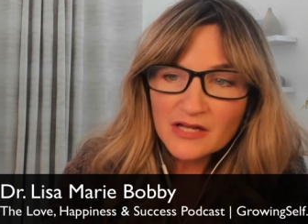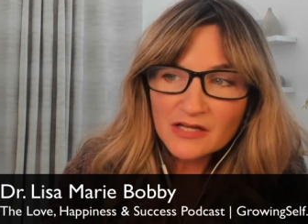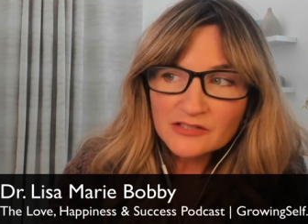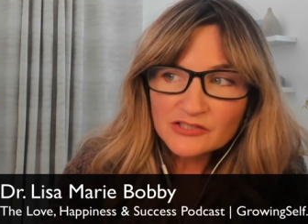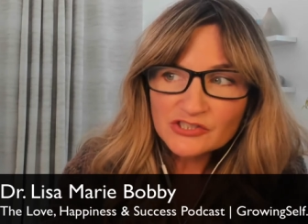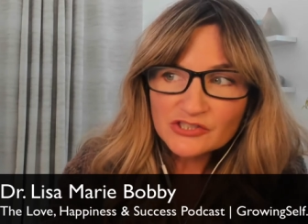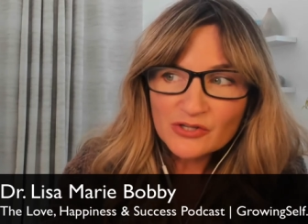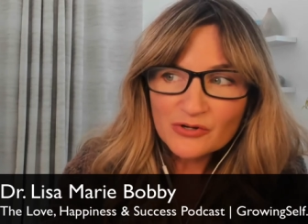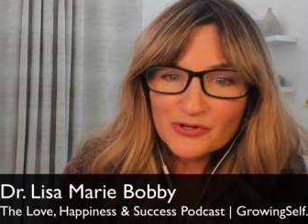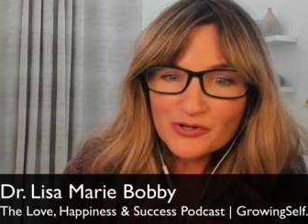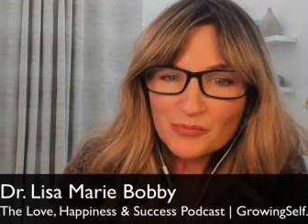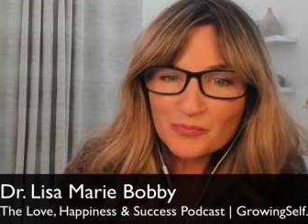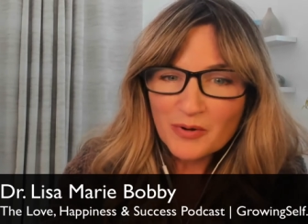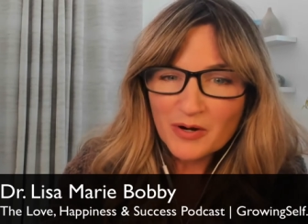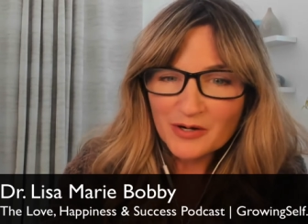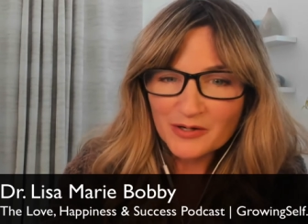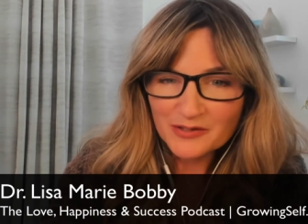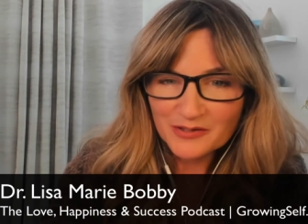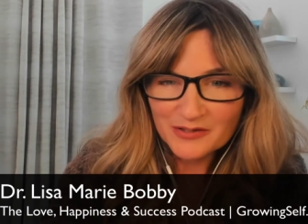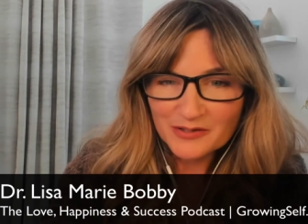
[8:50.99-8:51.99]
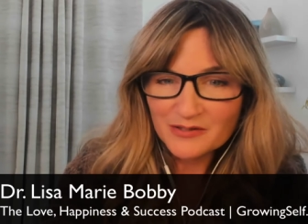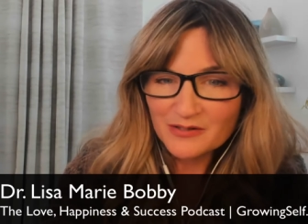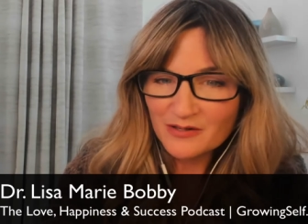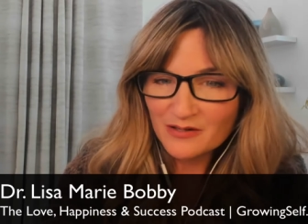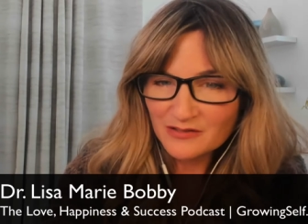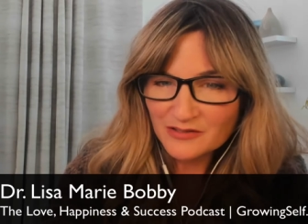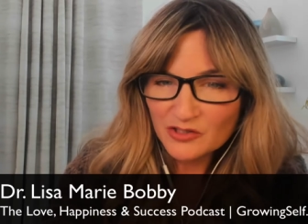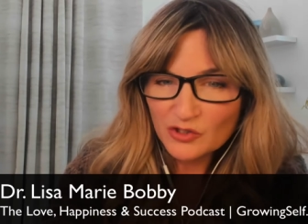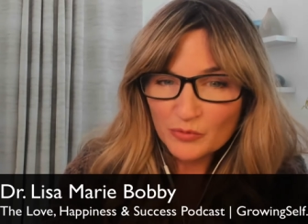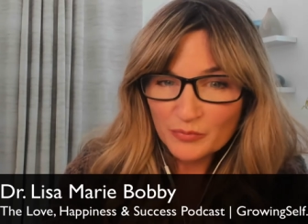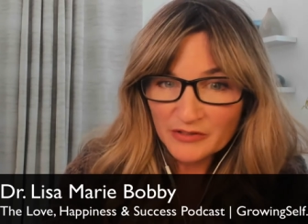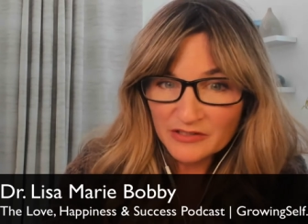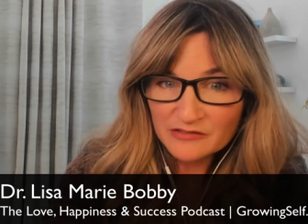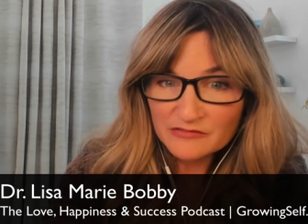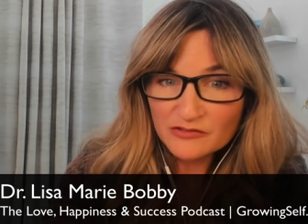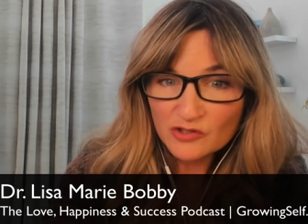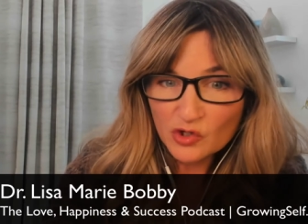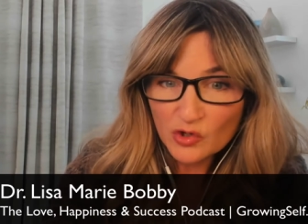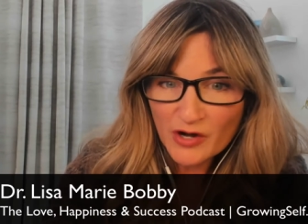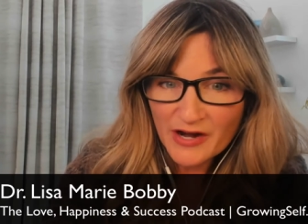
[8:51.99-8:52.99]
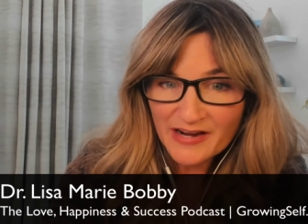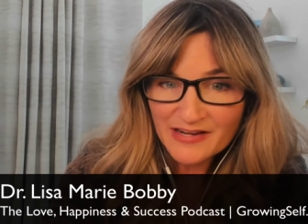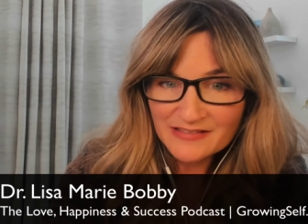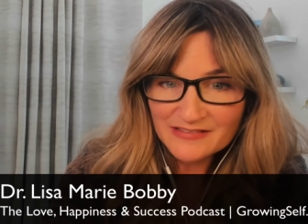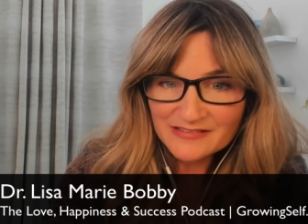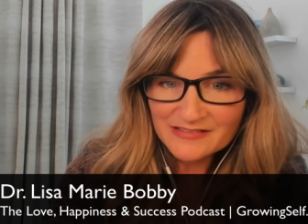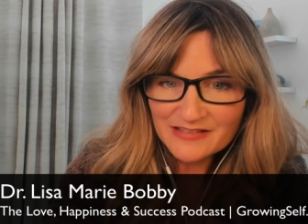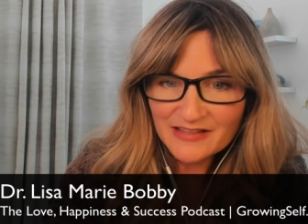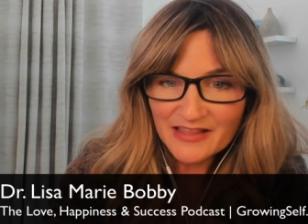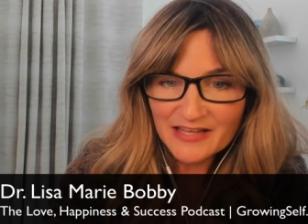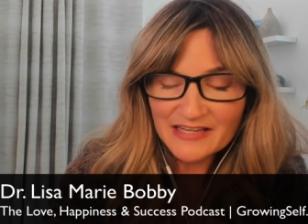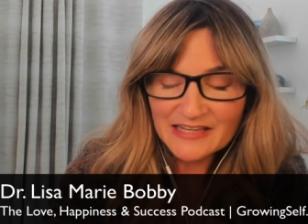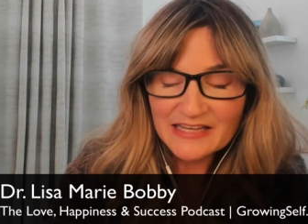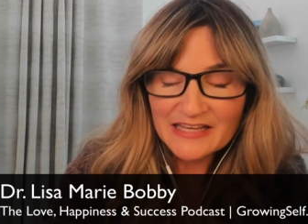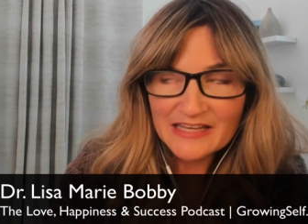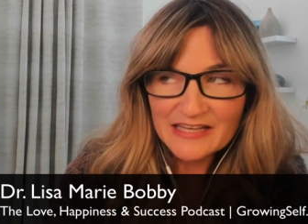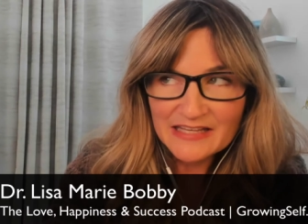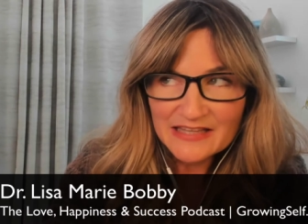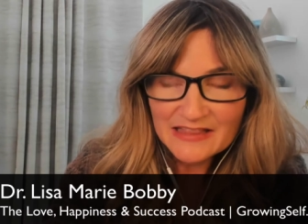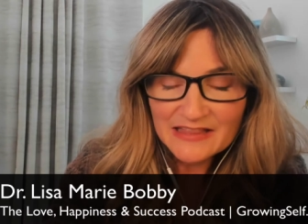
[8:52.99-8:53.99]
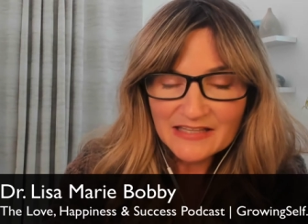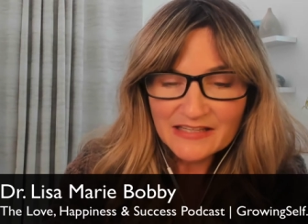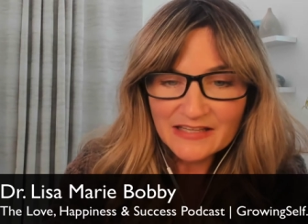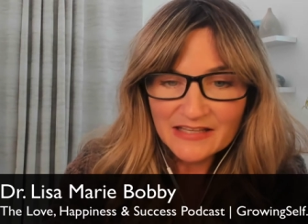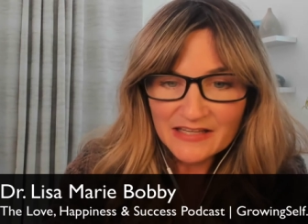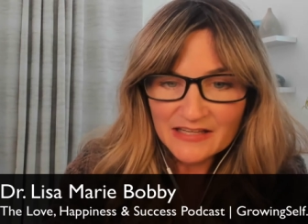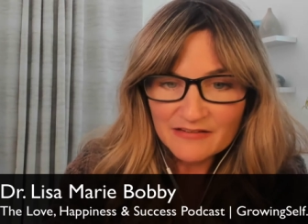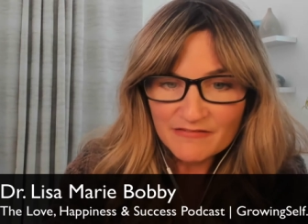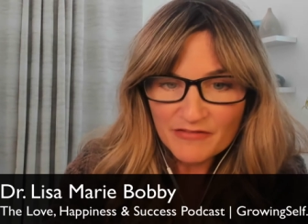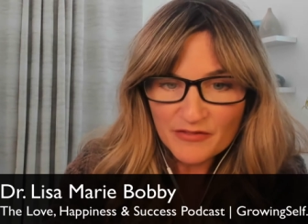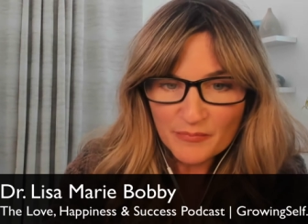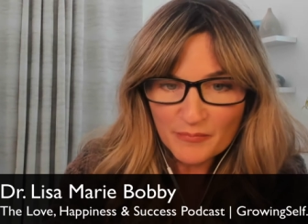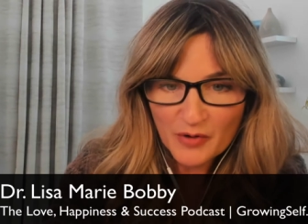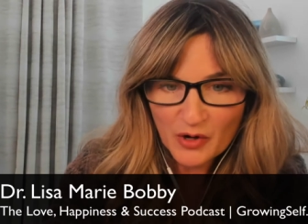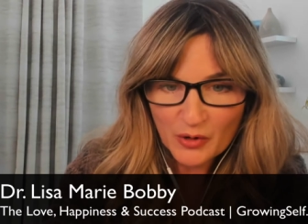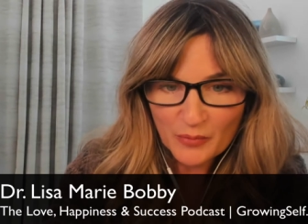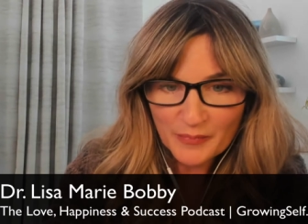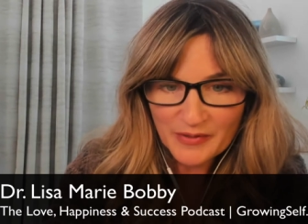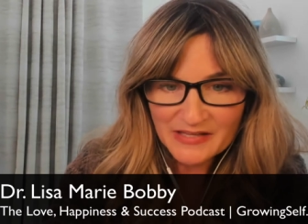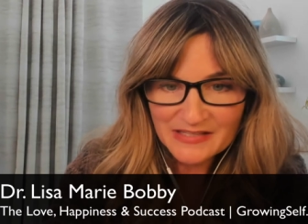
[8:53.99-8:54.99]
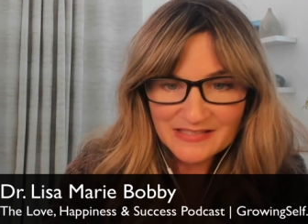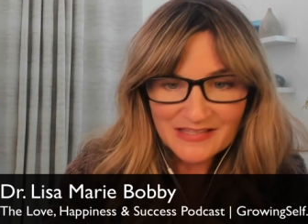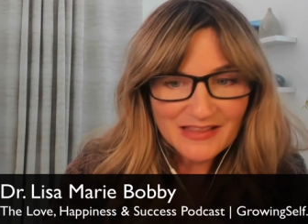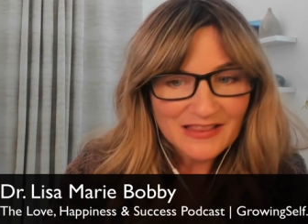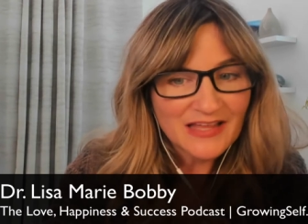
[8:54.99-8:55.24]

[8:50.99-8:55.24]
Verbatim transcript: show your partner a little bit of grace that in the heat of the moment,